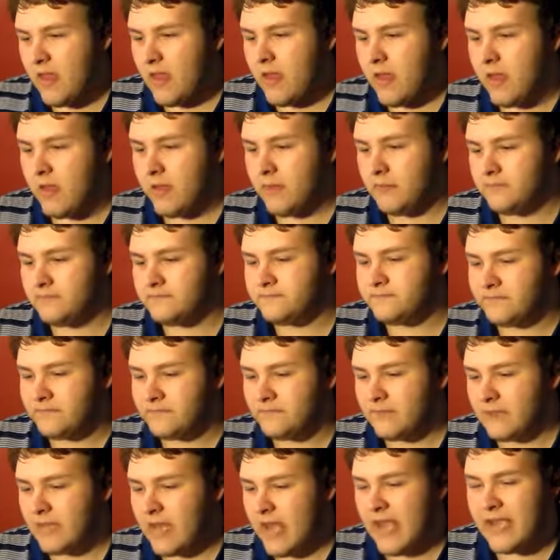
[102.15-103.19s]
Um,
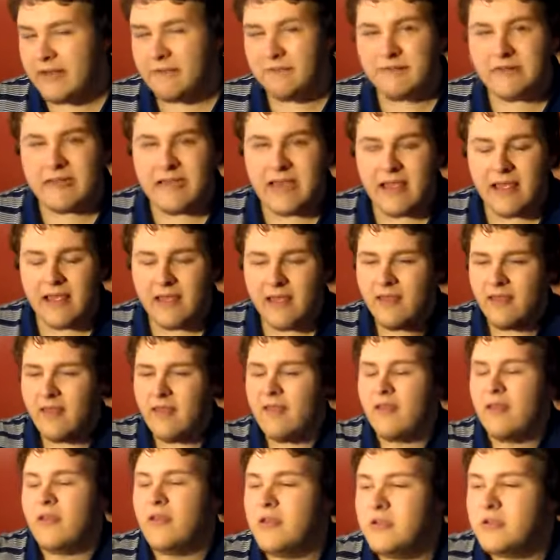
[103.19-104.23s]
I
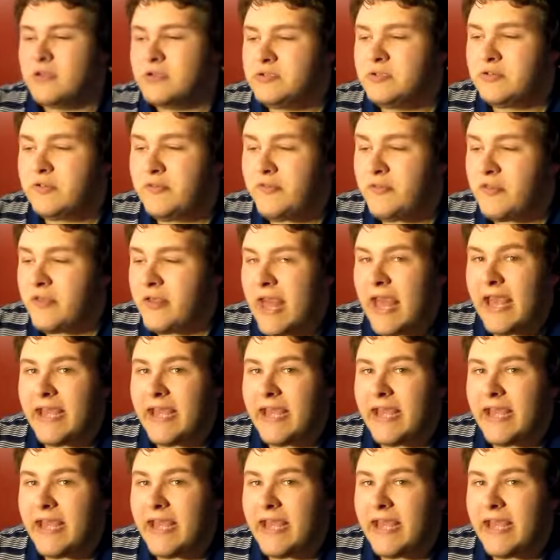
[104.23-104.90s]
truthfully